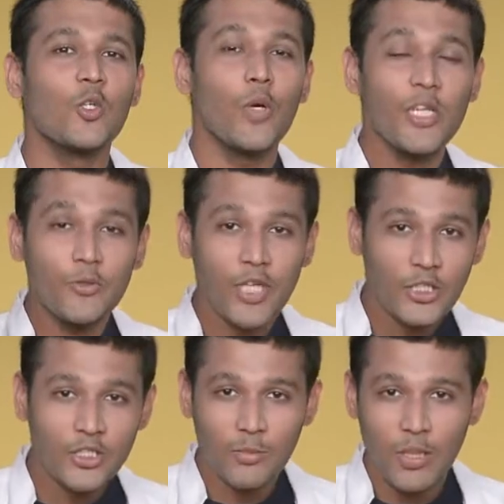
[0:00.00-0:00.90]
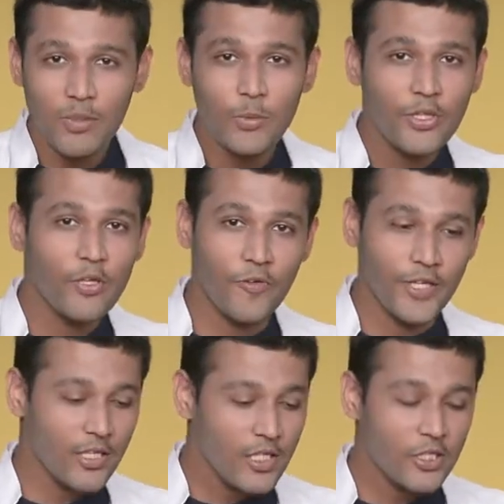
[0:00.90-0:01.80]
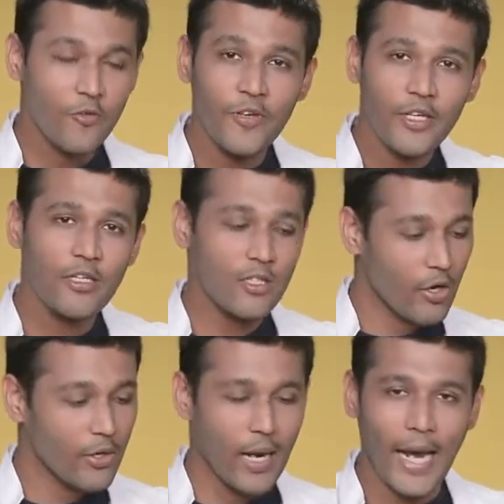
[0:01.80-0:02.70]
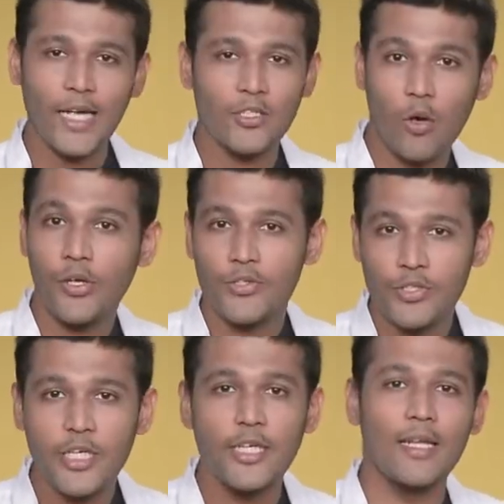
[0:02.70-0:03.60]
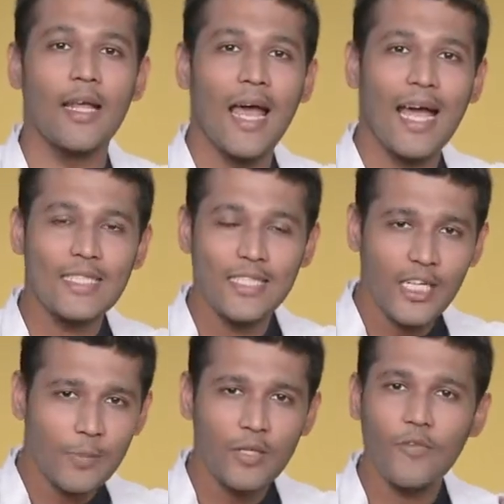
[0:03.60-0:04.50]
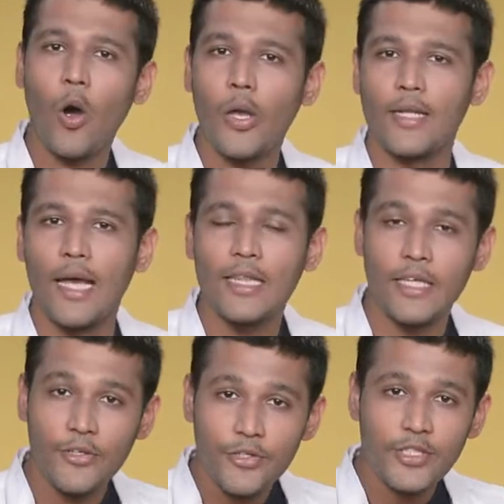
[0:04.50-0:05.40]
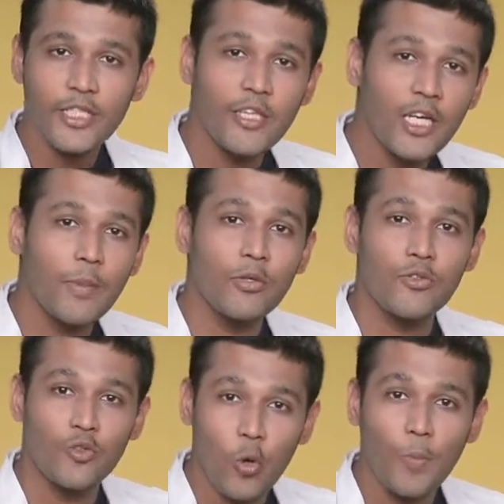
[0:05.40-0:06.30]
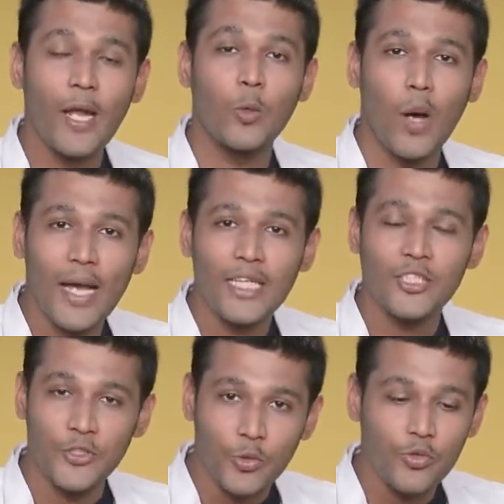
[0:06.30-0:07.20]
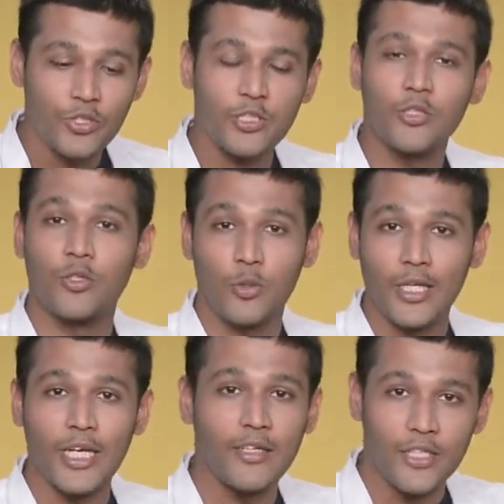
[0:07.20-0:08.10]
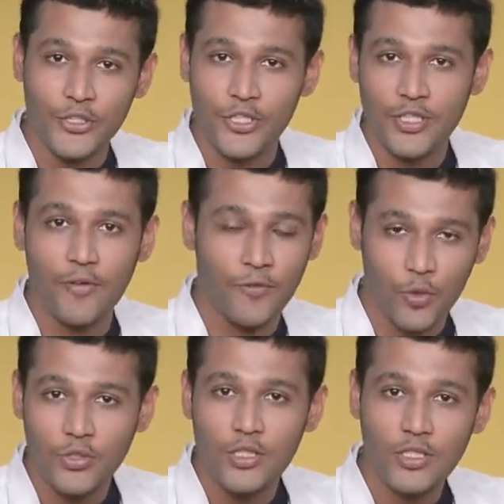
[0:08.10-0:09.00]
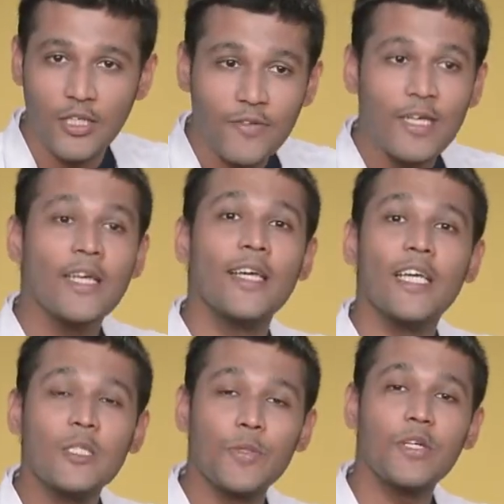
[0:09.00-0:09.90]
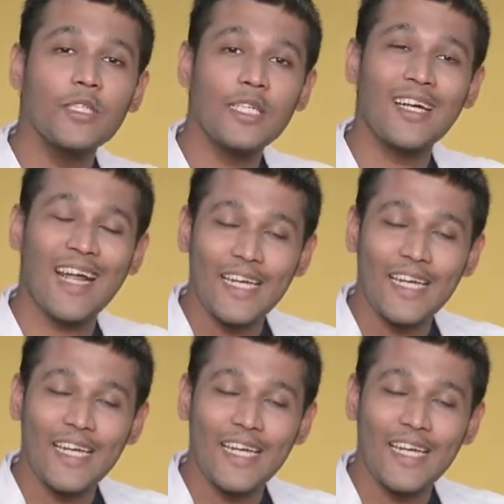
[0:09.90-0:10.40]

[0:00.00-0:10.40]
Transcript: So when you touch the bubble with your fingers or your hands or your skin has a little bit of oil. And the interesting thing about soap and why it's used to clean dishes and floors and stuff is because it